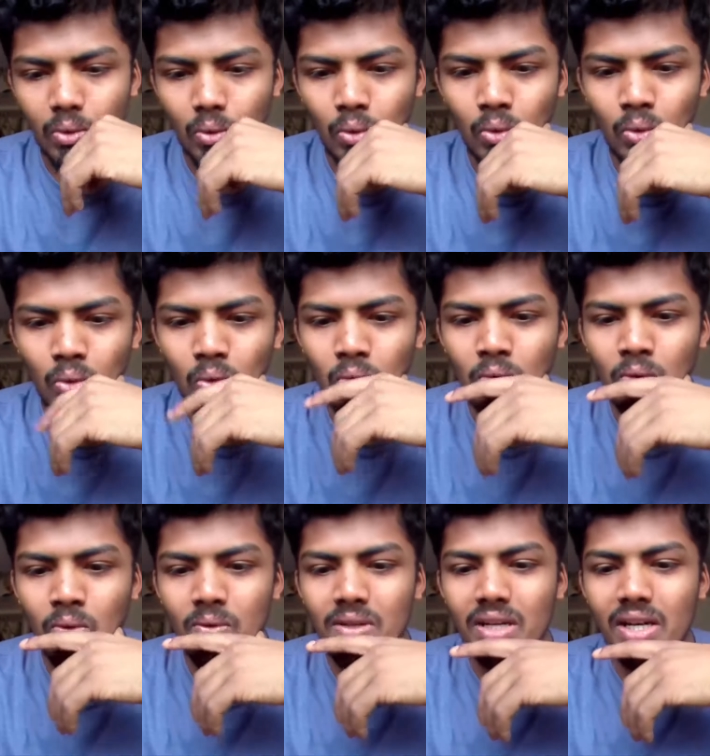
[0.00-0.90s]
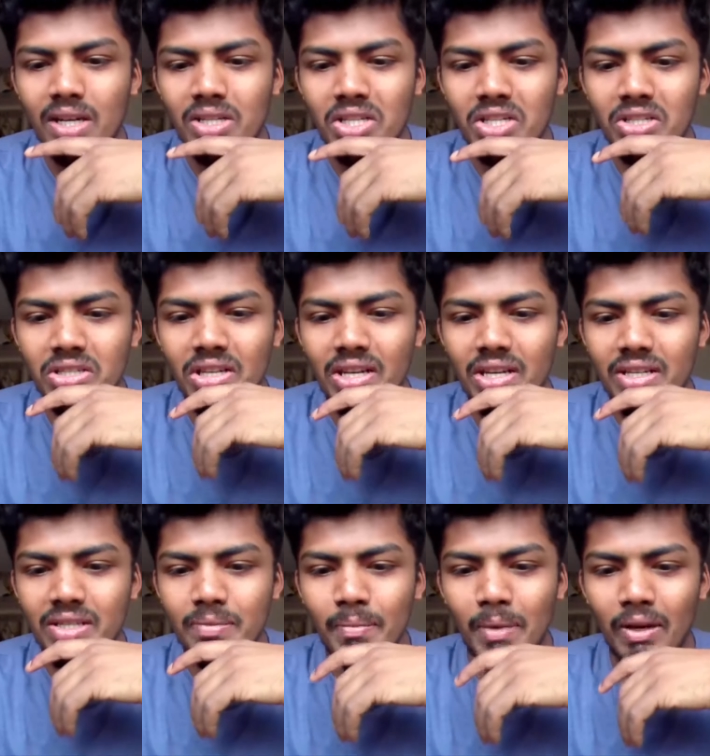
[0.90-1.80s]
ooh treasure
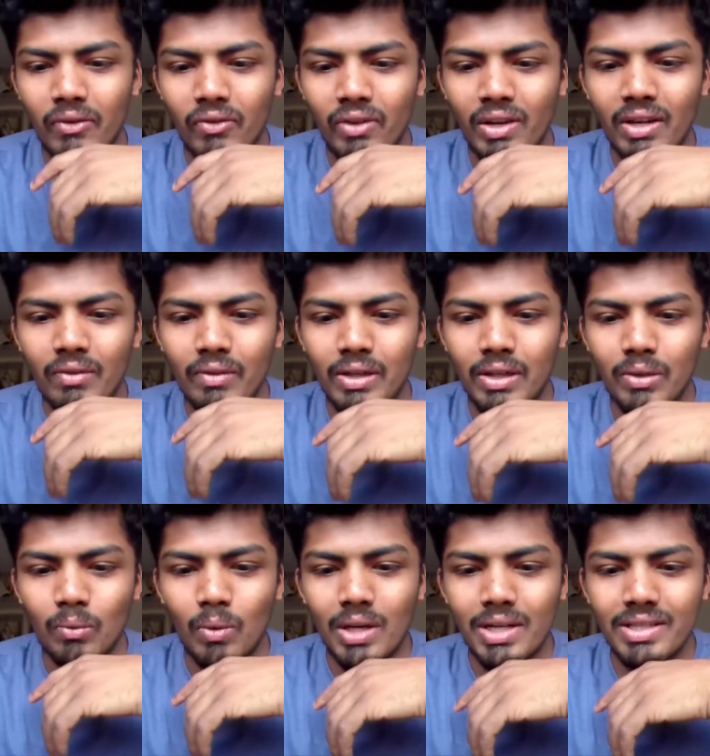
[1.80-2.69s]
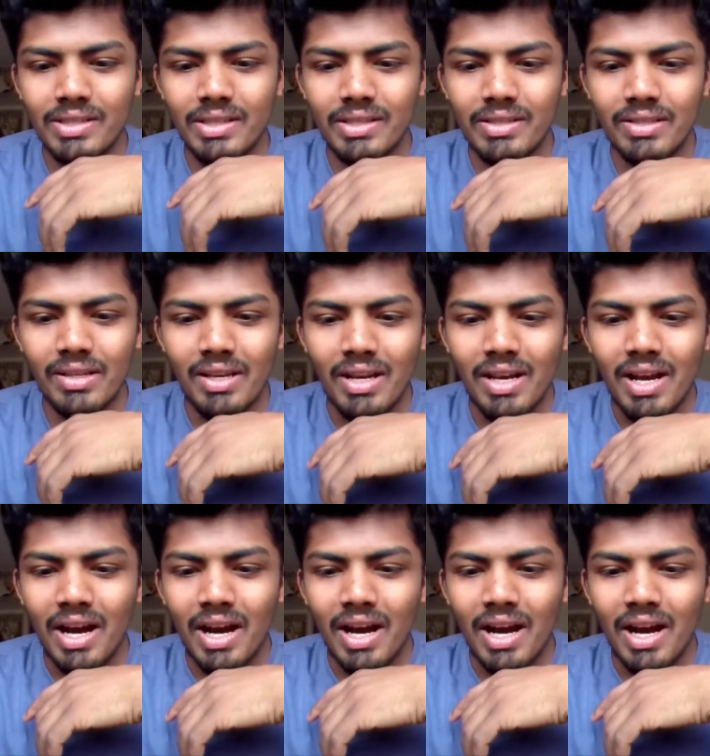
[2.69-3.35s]
chest my favorite what's this